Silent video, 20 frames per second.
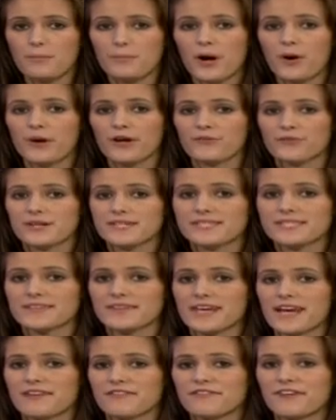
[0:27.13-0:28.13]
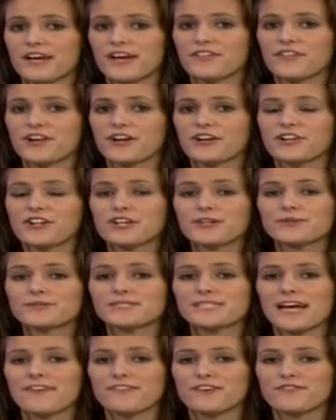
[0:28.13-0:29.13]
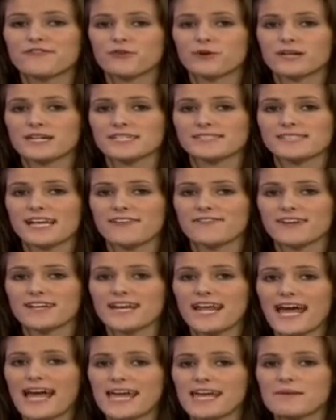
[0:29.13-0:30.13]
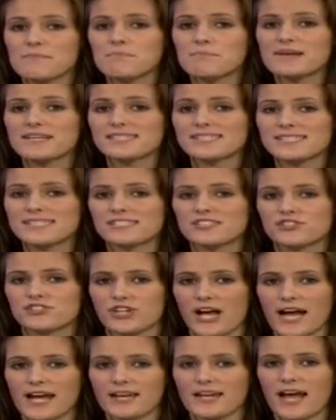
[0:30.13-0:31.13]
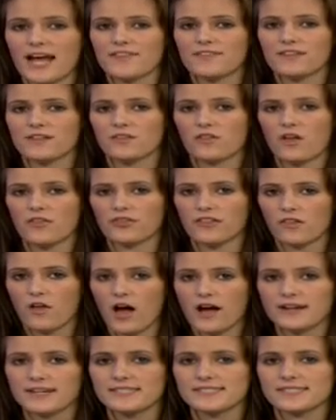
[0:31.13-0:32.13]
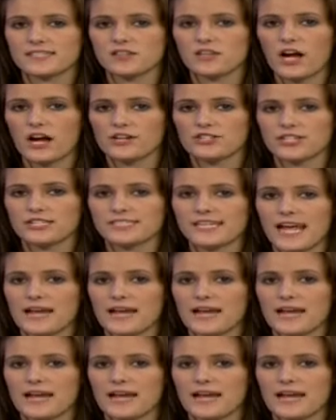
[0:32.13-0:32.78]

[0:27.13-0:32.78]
Boeing recently unveiled their new 747-8 business jet and the longest, largest,